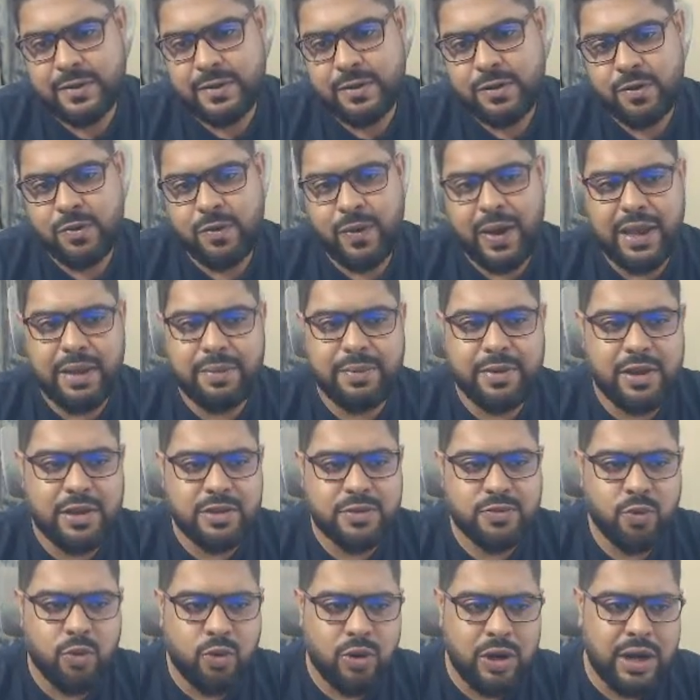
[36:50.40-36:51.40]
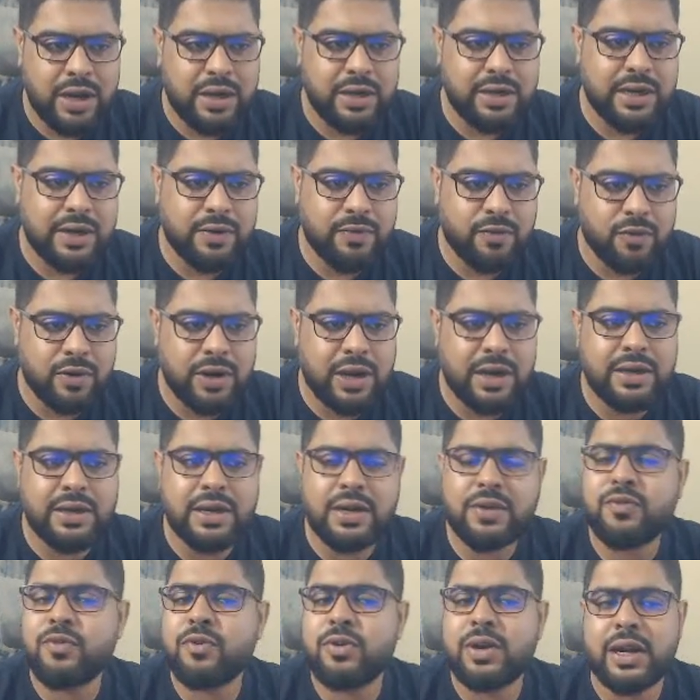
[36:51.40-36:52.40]
Why? Because 400, 400,
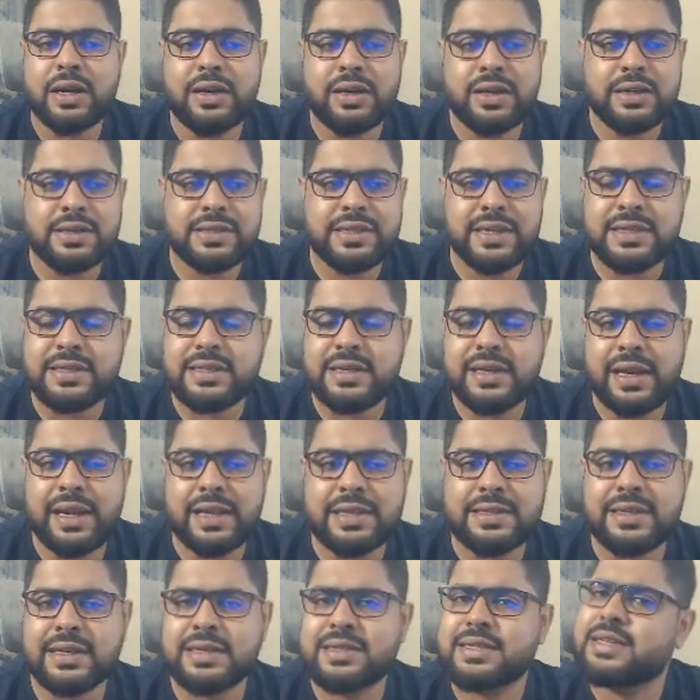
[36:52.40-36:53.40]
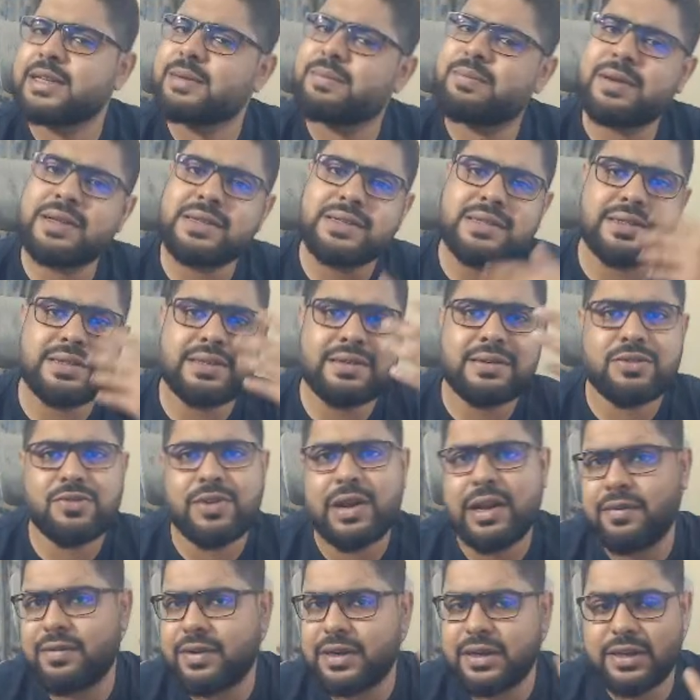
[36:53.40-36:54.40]
400. 60 less 60 plus
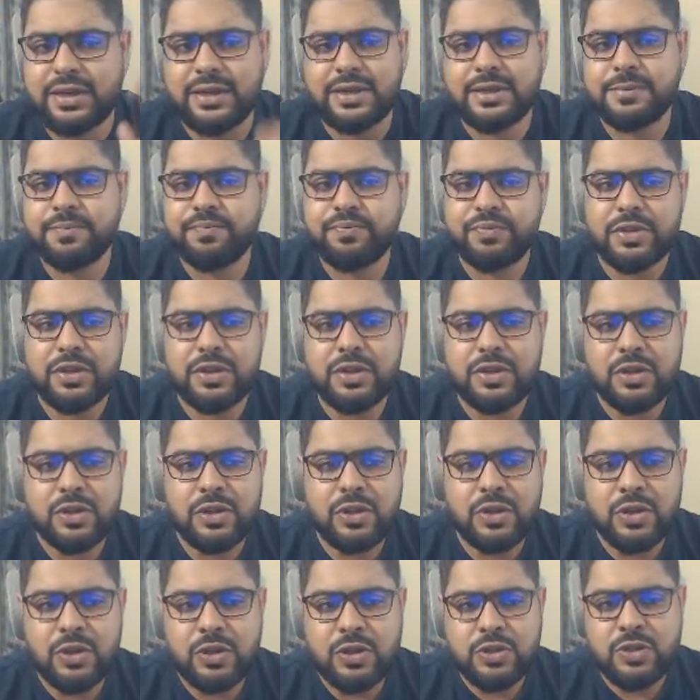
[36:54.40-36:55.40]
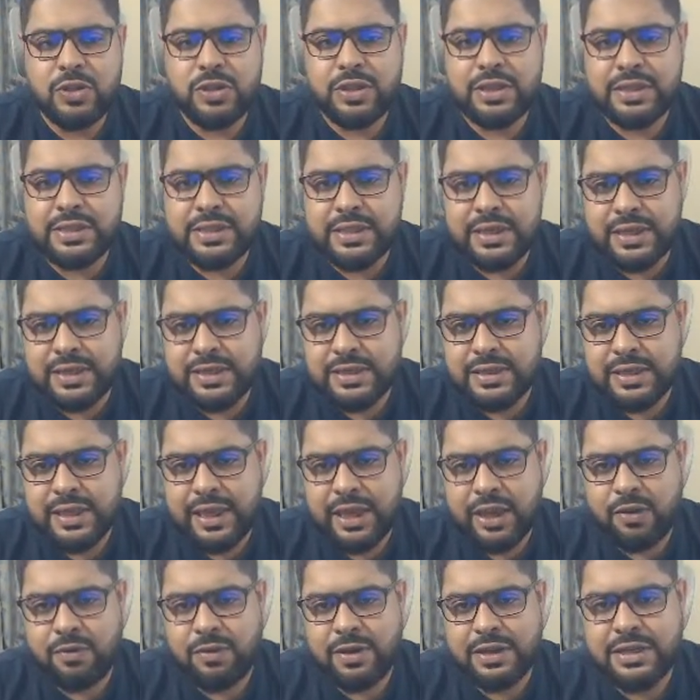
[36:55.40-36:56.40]
1200. So this is,
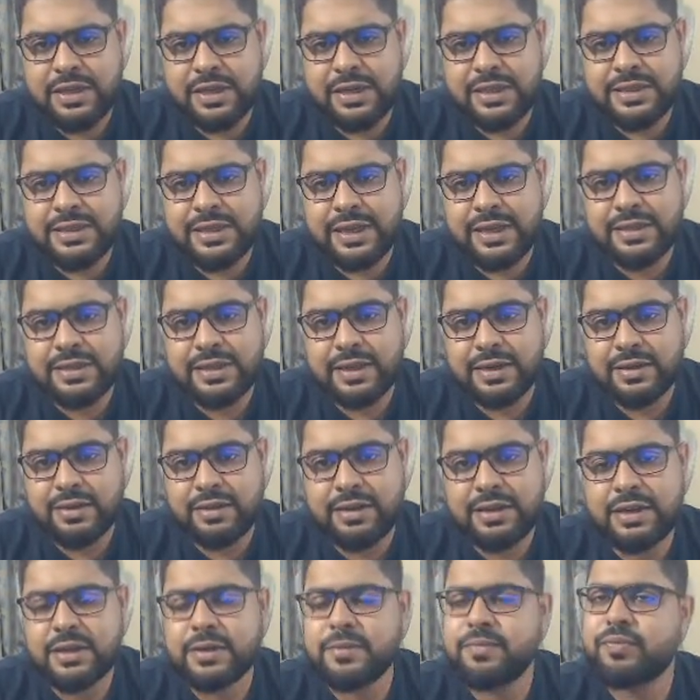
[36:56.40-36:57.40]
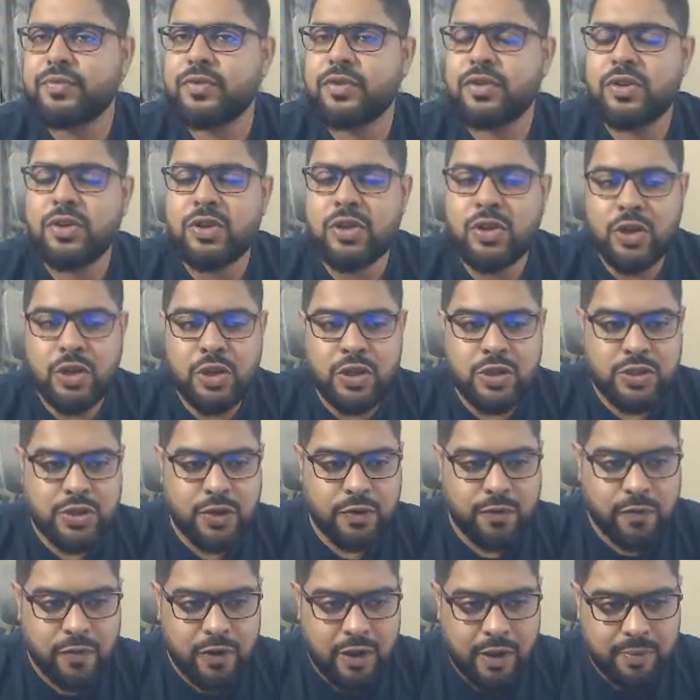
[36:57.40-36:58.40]
equation is 600. So
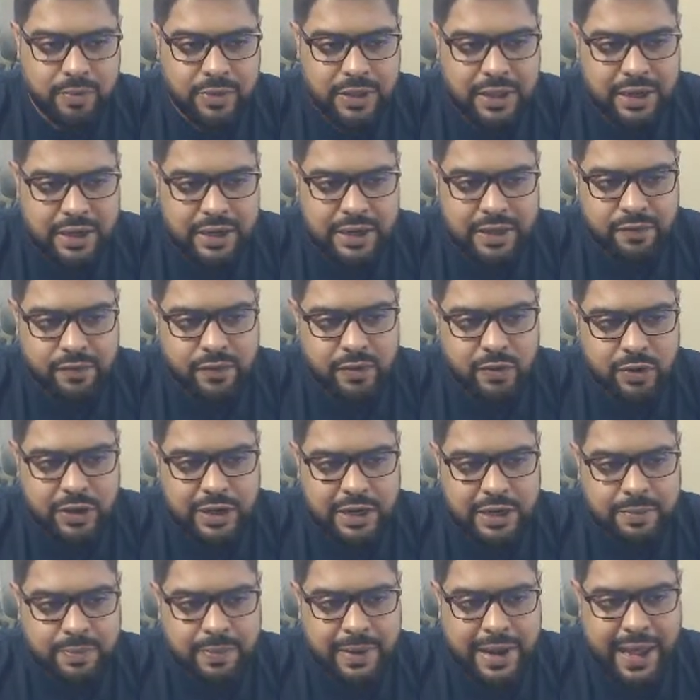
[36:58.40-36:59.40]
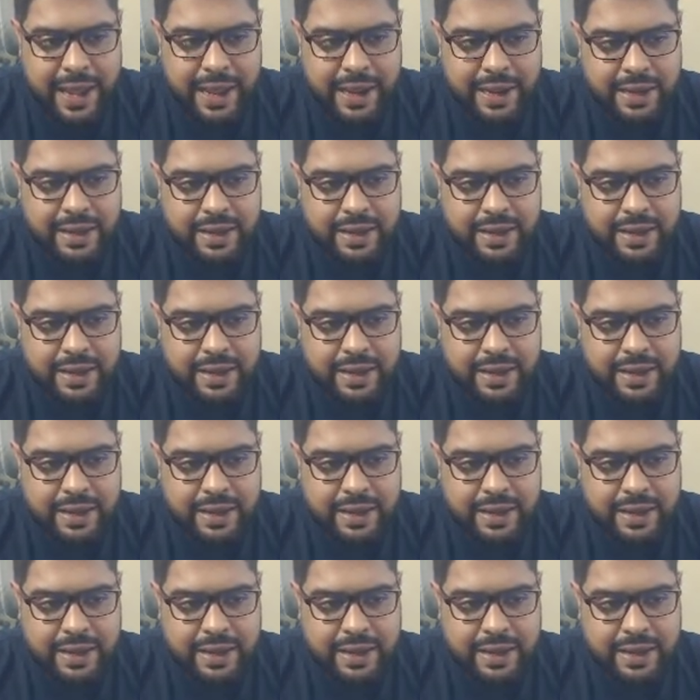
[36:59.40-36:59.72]
from there, if you need black,